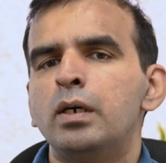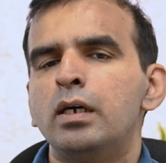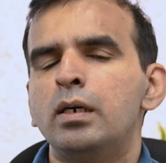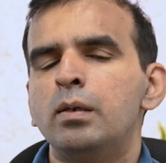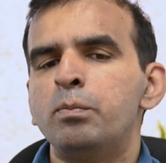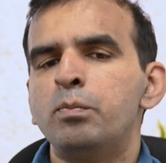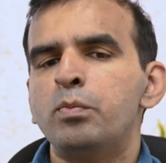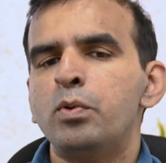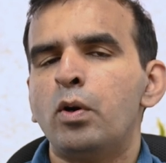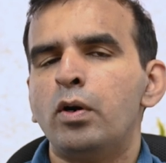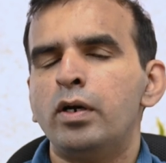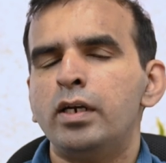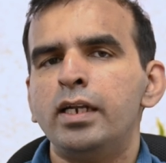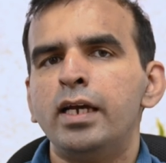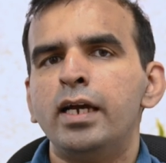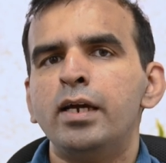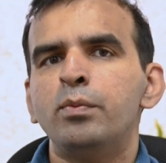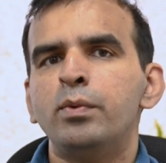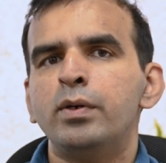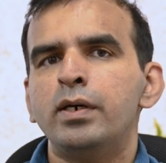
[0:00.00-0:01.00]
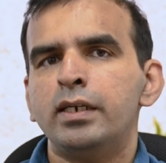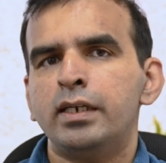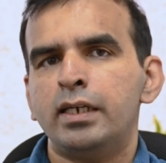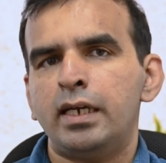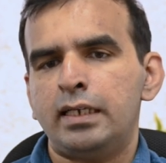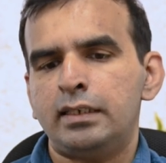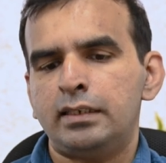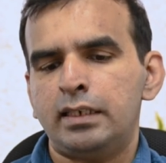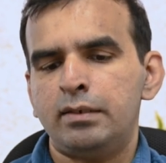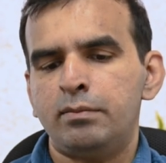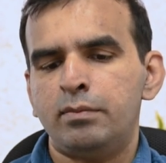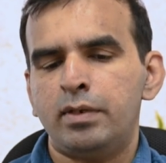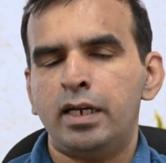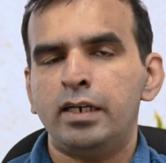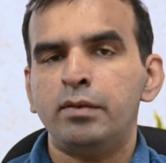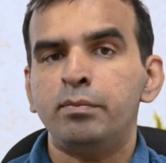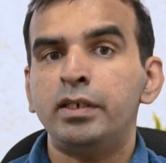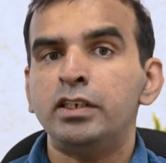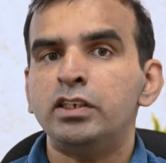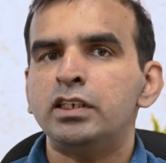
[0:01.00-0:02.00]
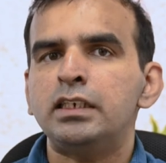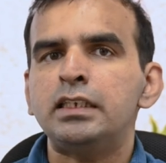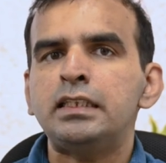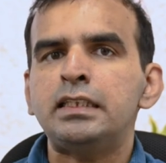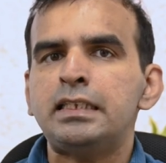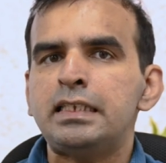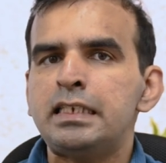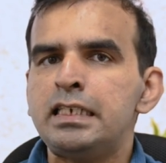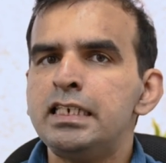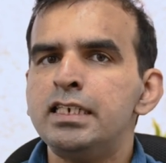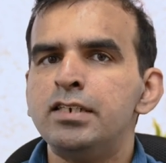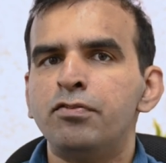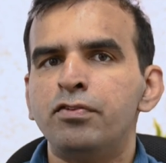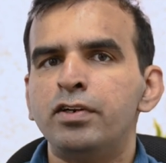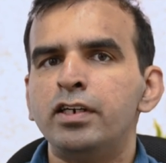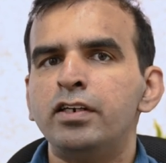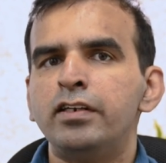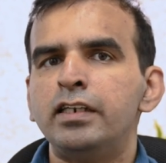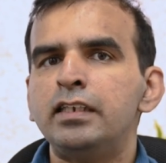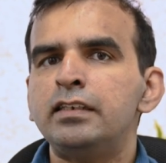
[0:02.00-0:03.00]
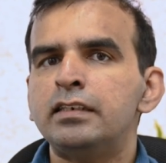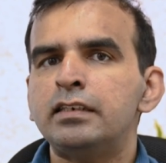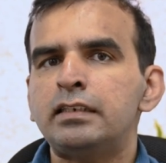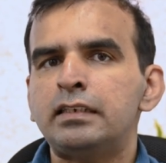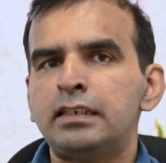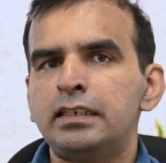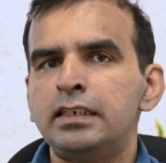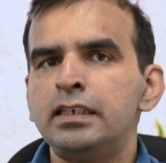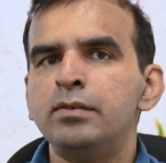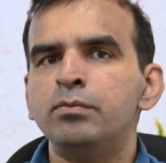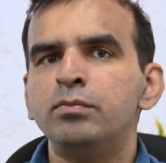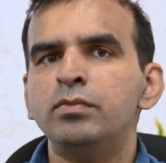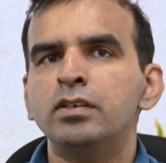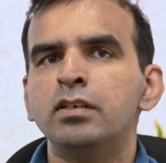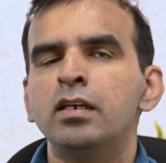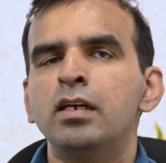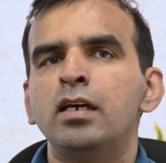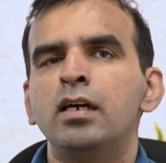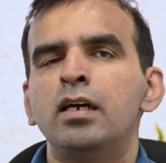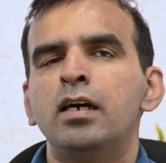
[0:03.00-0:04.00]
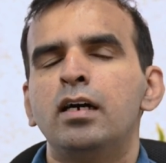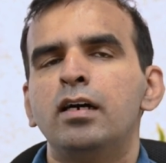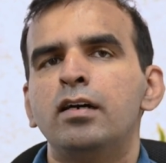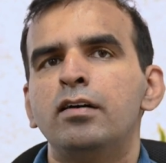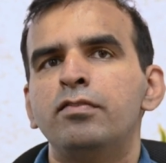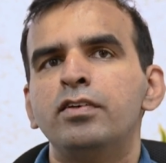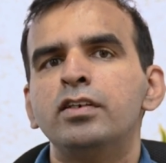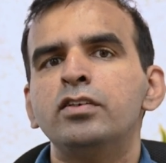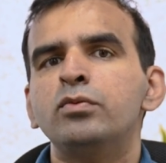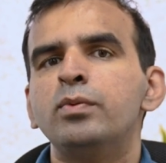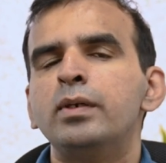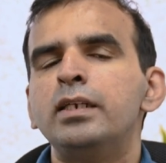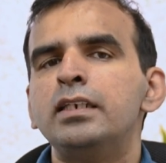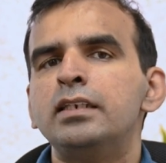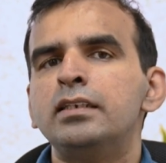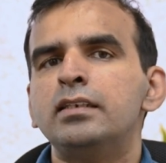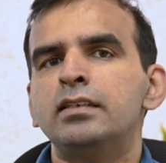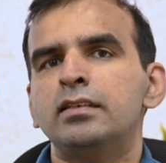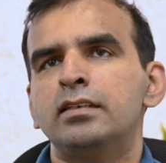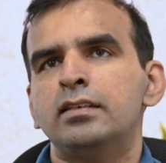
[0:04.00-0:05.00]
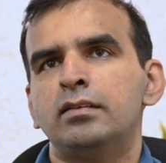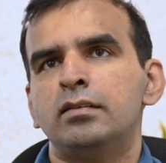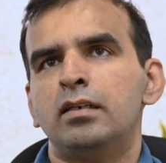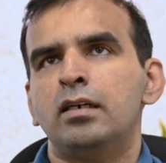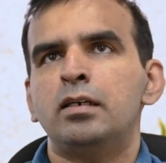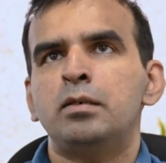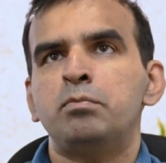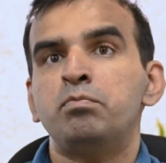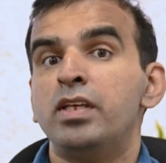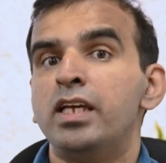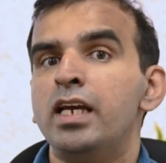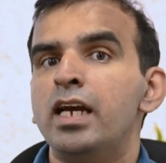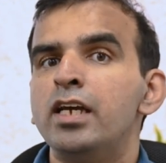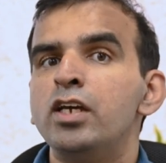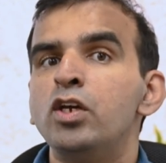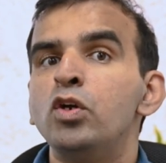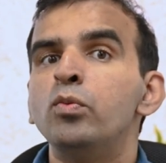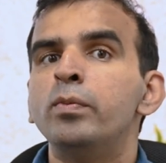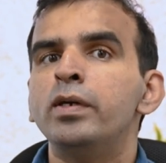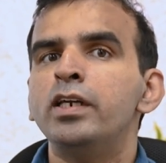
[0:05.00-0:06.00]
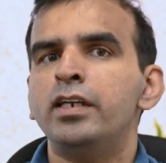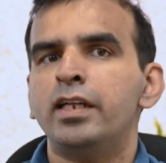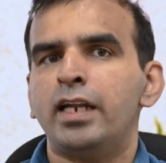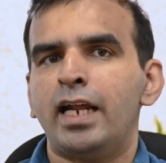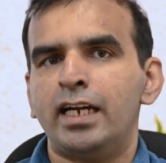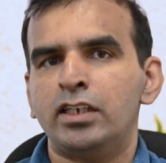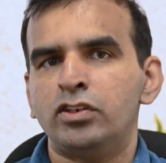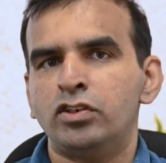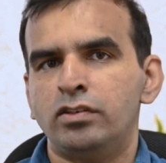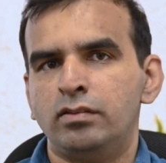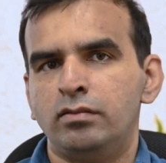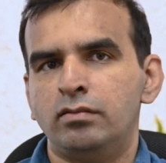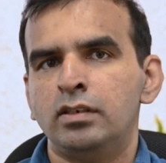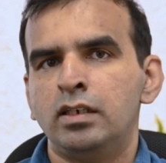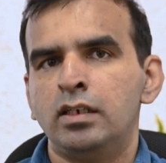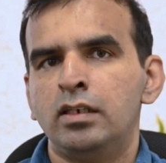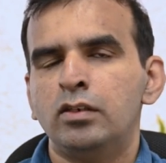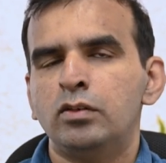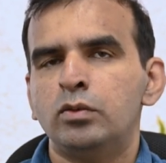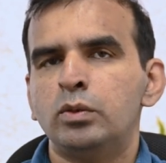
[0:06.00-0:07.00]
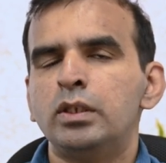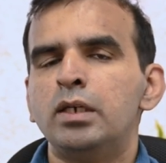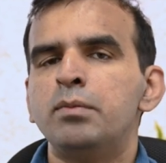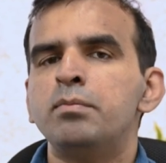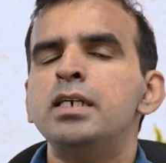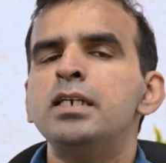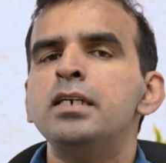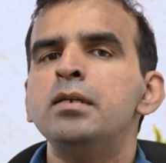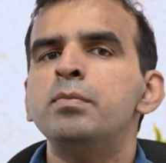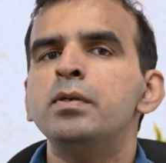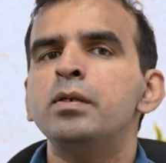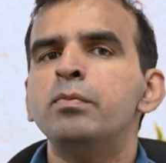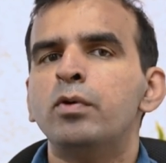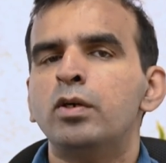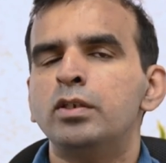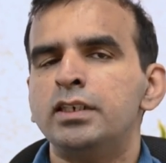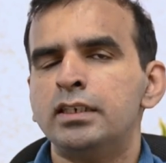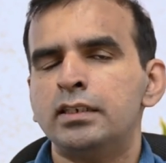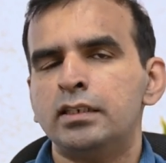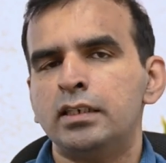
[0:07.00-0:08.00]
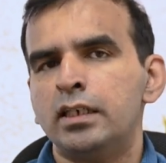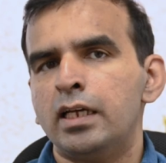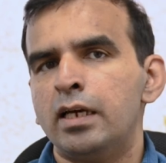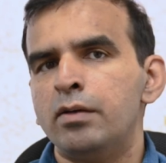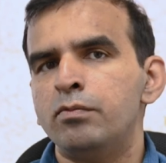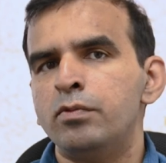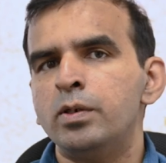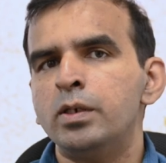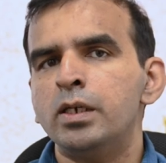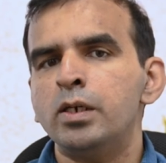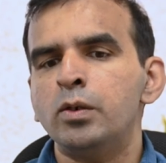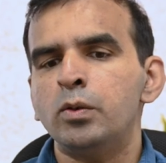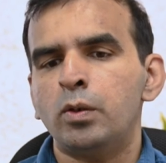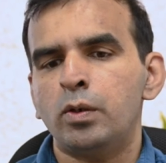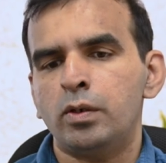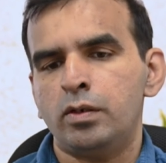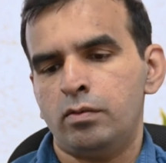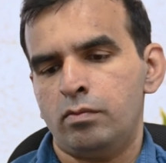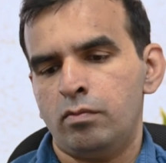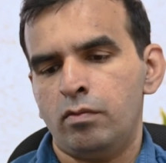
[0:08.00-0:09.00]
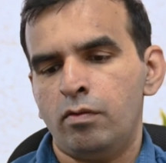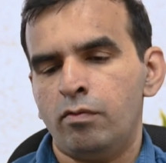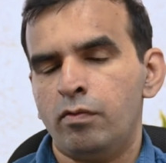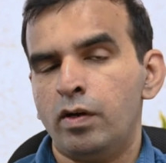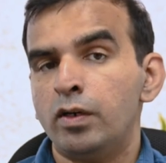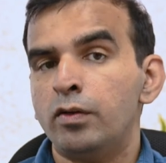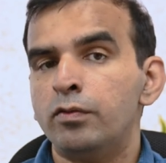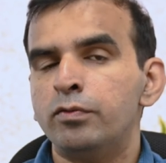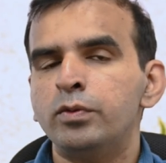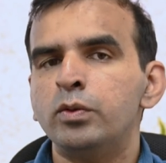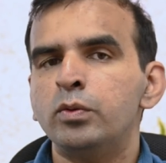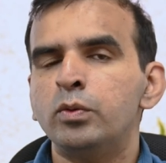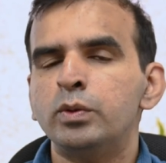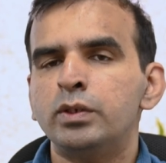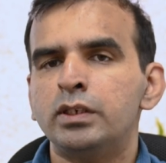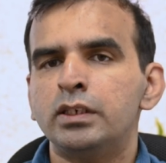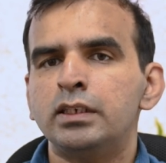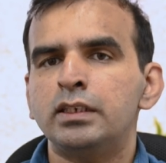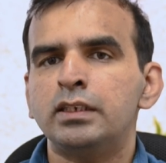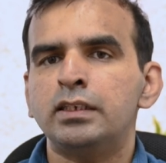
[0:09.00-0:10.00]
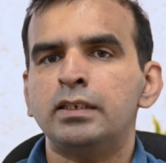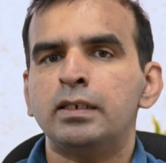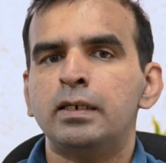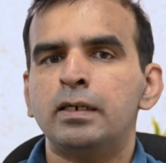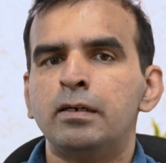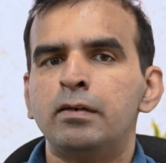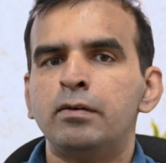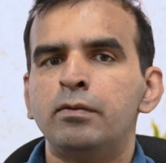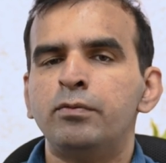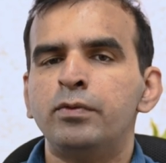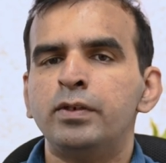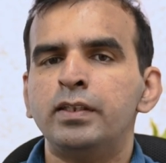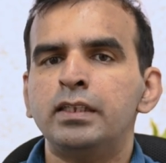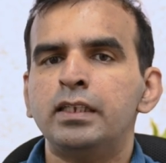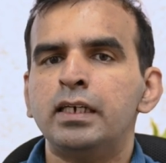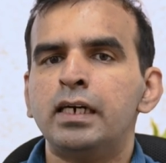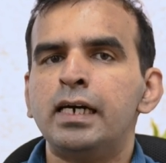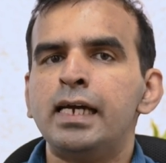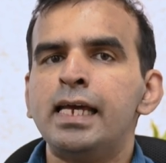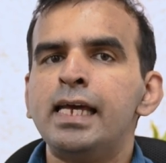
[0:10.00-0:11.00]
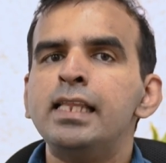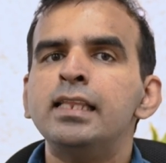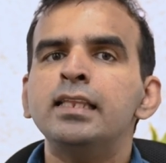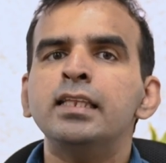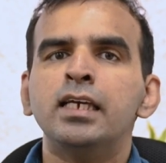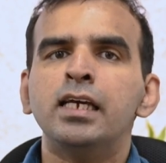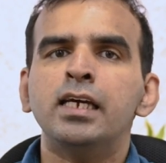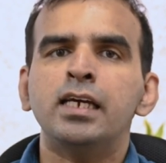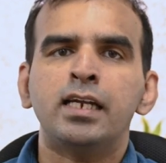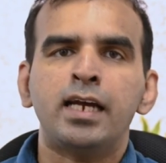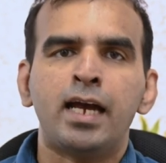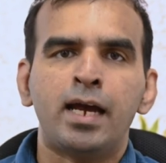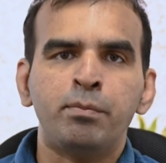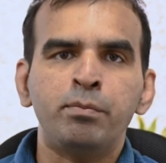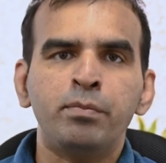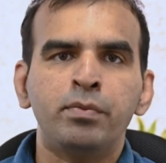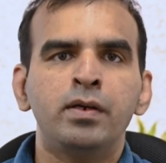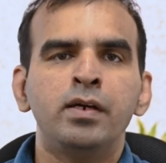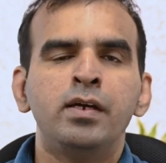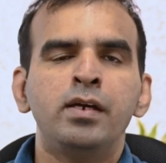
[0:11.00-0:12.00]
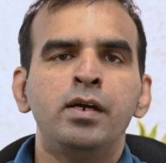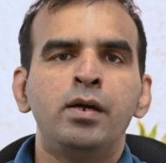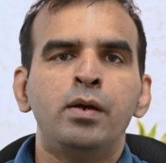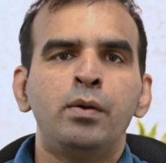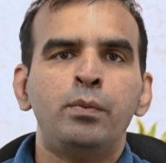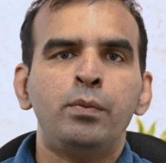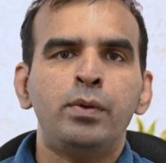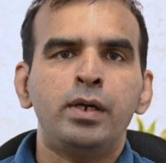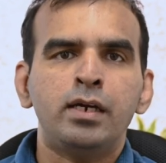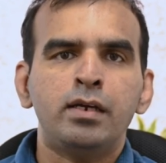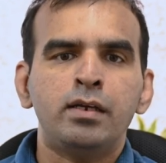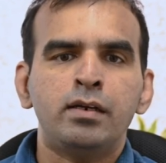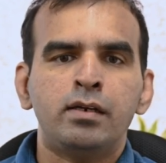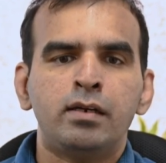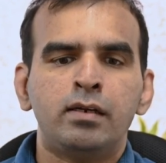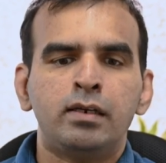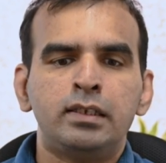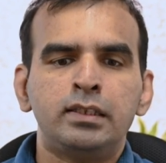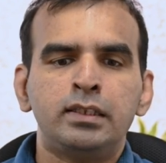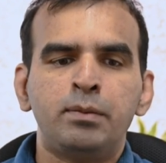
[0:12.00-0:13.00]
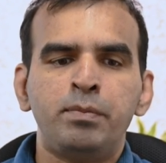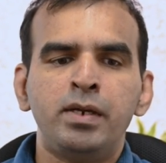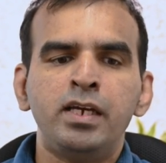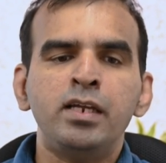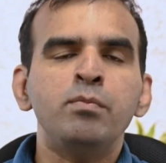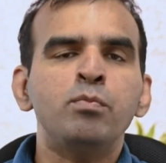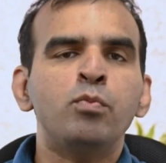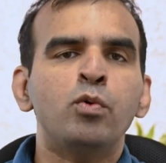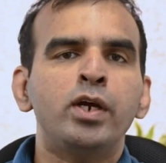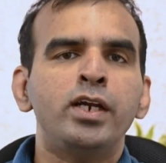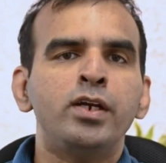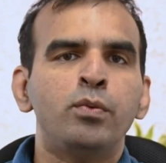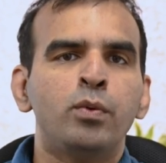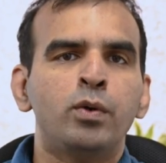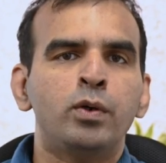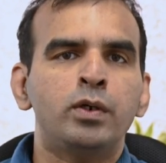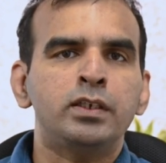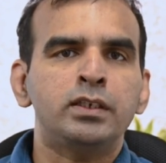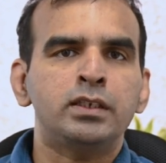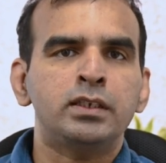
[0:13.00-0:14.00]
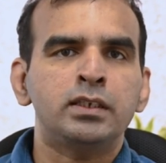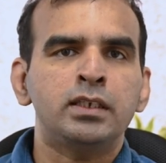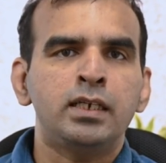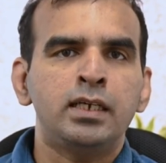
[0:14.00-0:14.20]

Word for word: uh, broadly I work, as I had mentioned, in three different research teams. Uh, first one is uh, A I human interaction. So there are multiple projects that I'm working on. One of those is uh, with a healthcare app where the pain point was